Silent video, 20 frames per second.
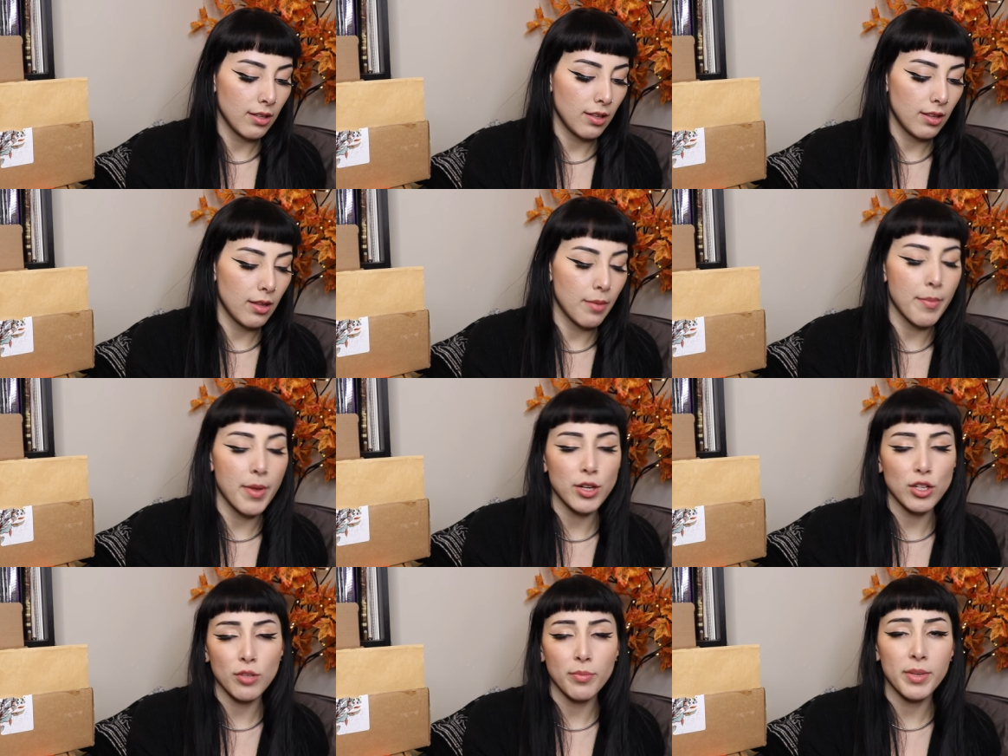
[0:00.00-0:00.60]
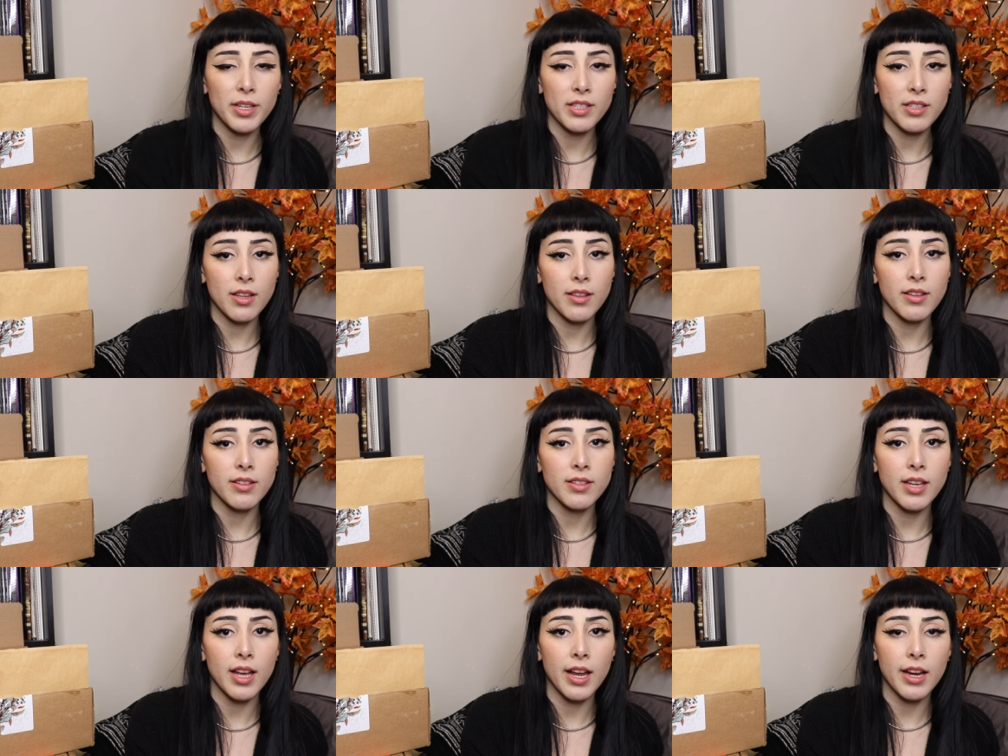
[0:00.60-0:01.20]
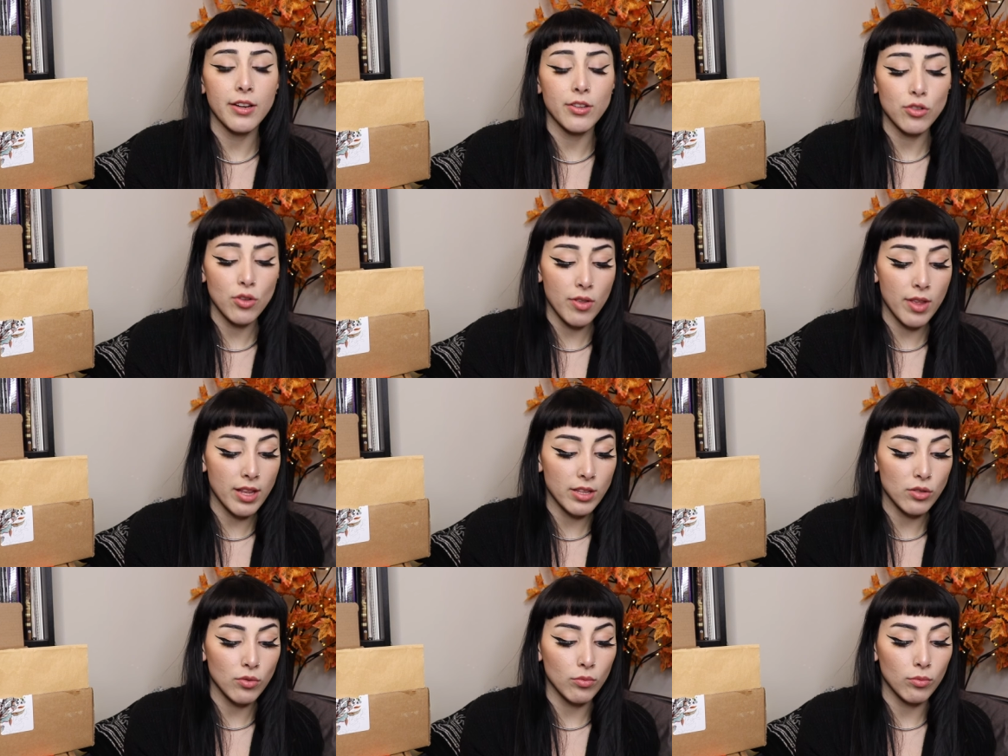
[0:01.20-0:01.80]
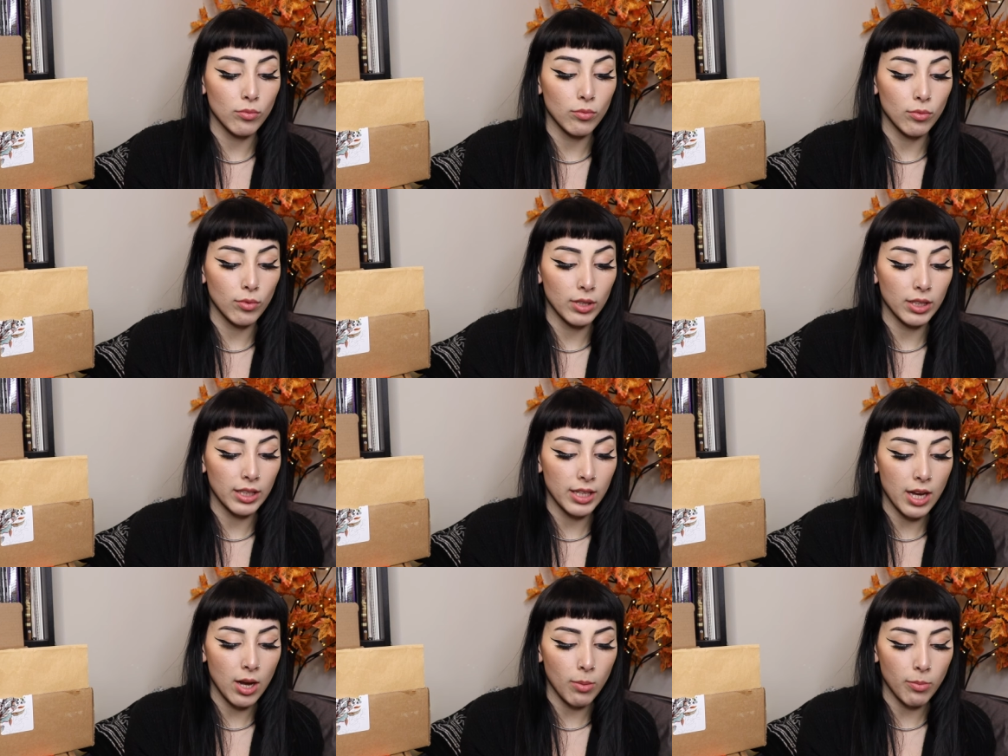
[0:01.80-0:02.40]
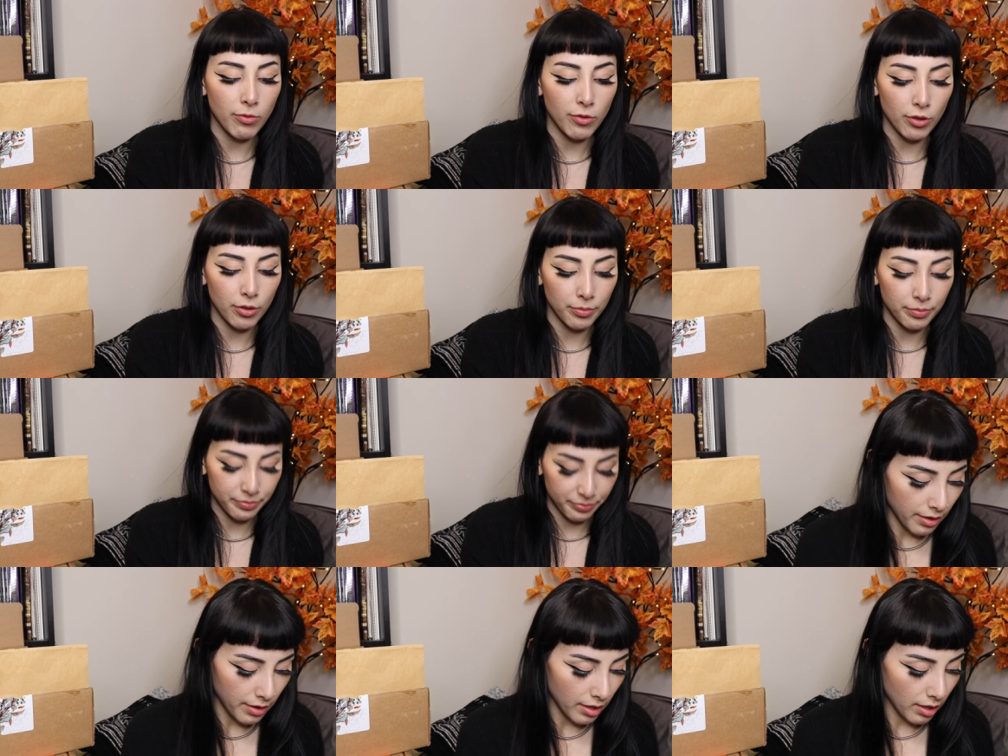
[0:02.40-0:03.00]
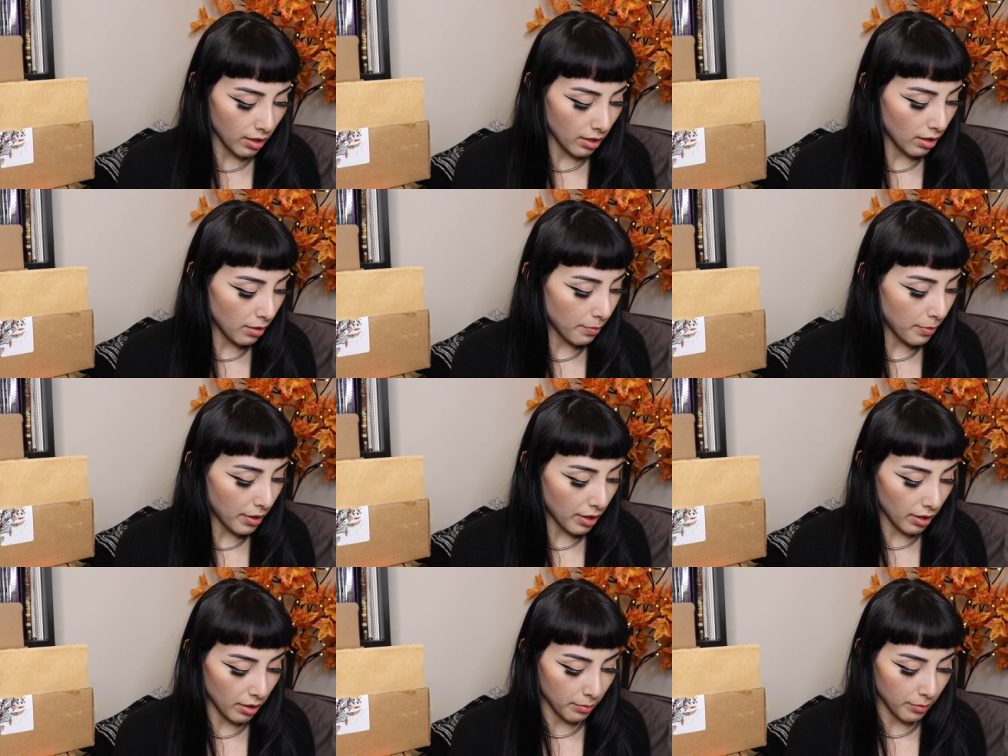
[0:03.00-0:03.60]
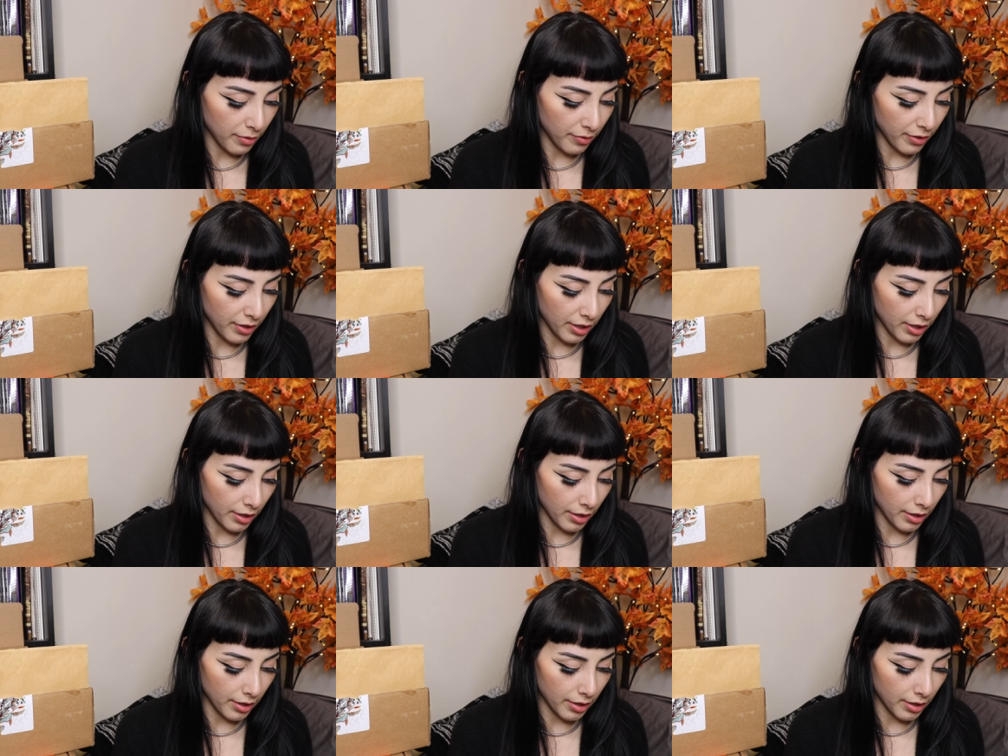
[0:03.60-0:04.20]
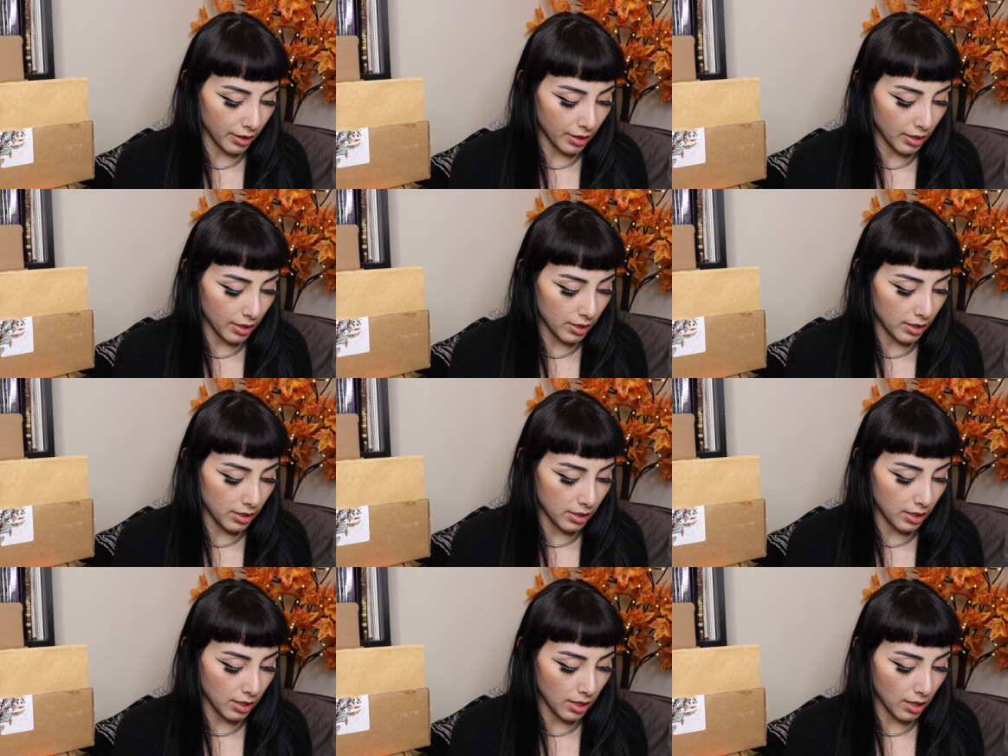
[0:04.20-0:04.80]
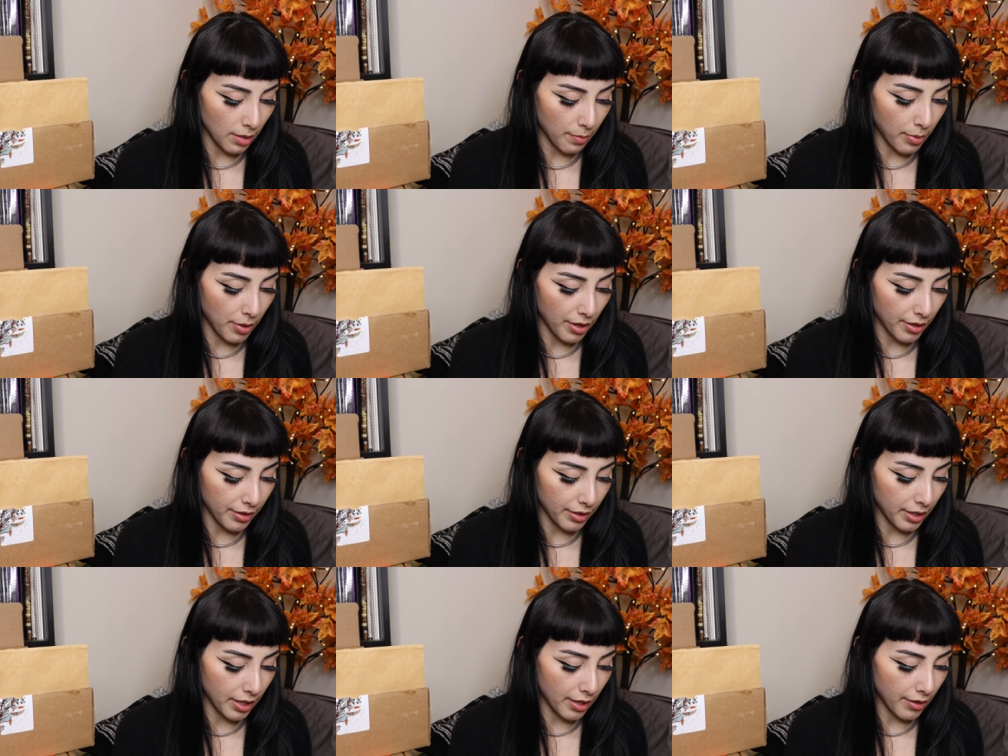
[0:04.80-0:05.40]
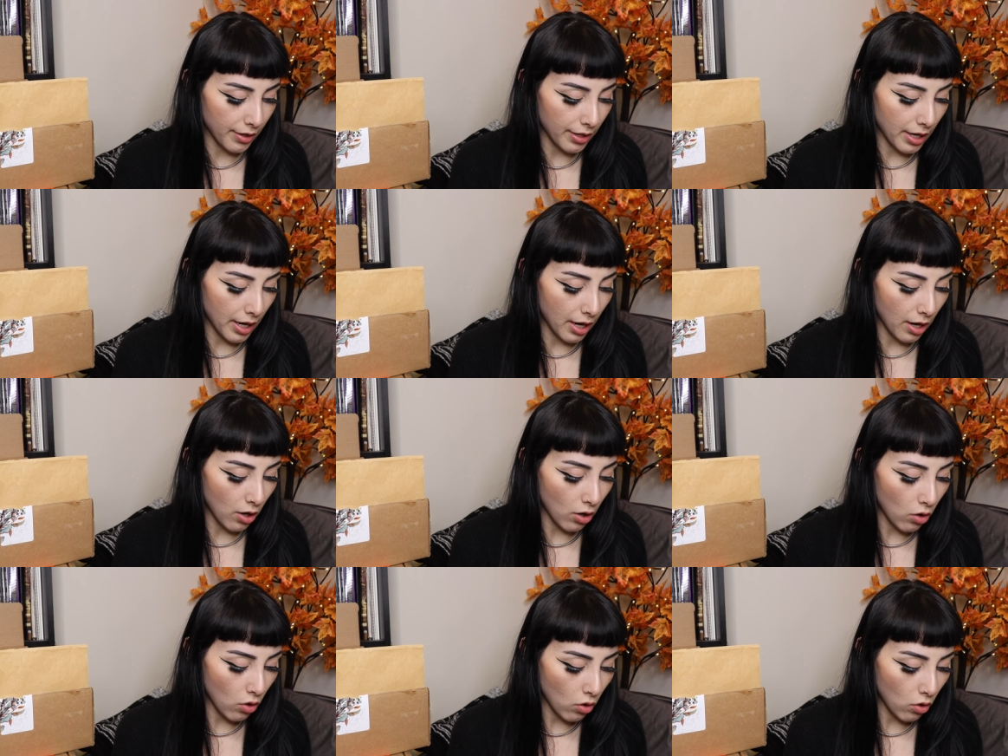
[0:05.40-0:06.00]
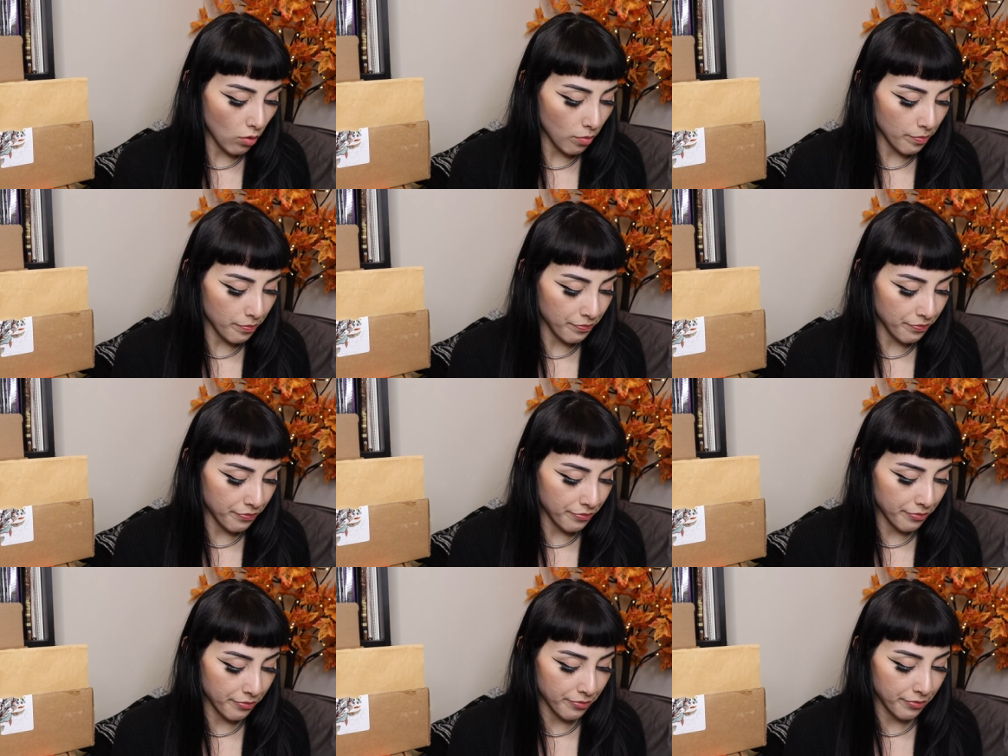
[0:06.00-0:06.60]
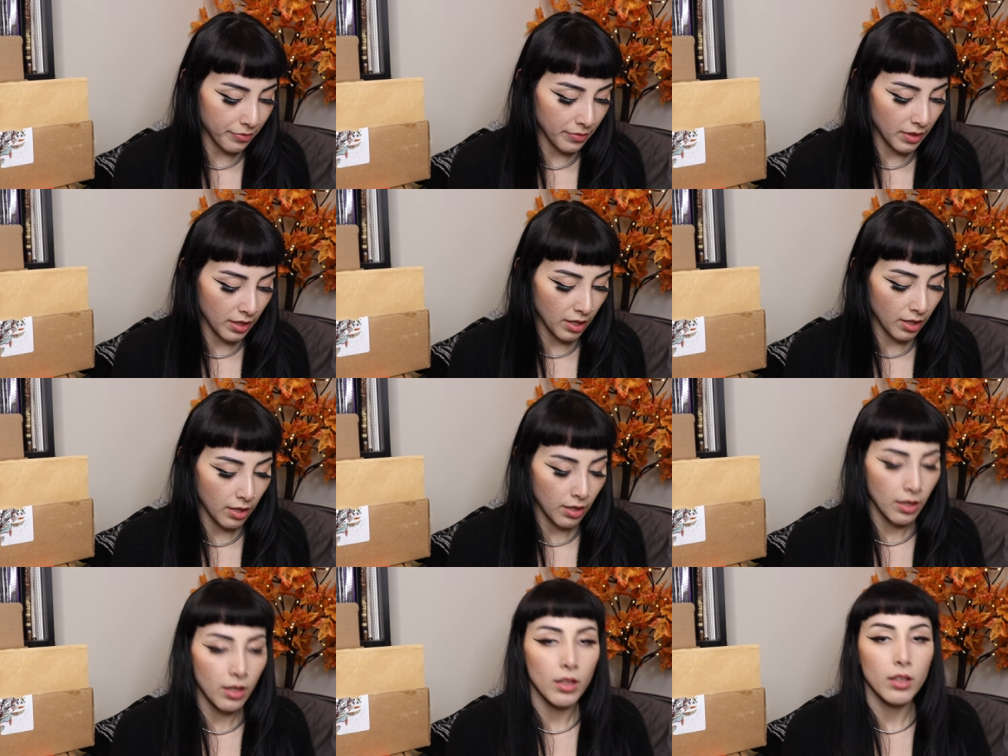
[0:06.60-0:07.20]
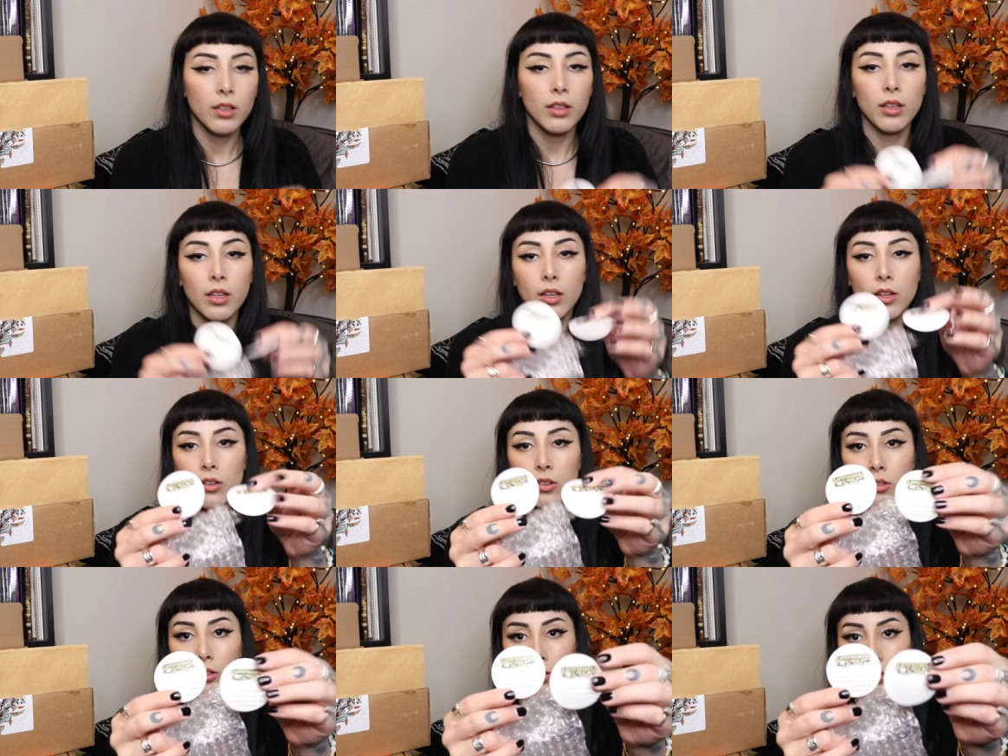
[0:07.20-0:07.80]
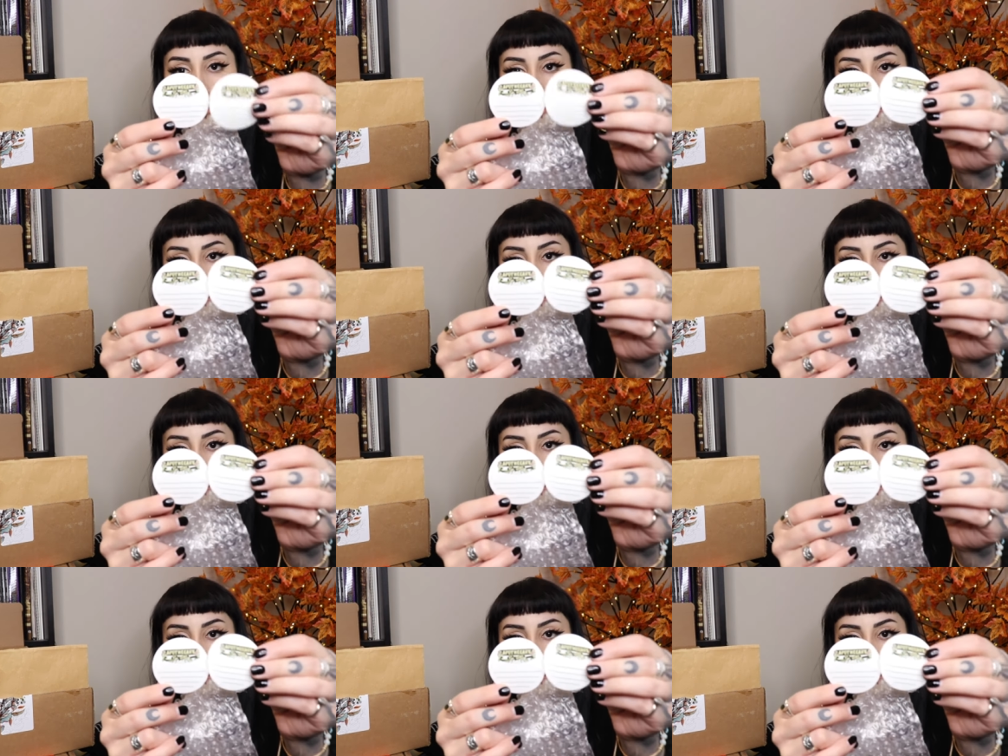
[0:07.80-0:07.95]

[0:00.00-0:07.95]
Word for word: the measurements on the side. So that's really helpful. And then in the bottom of here, it's the Apothecary at Home little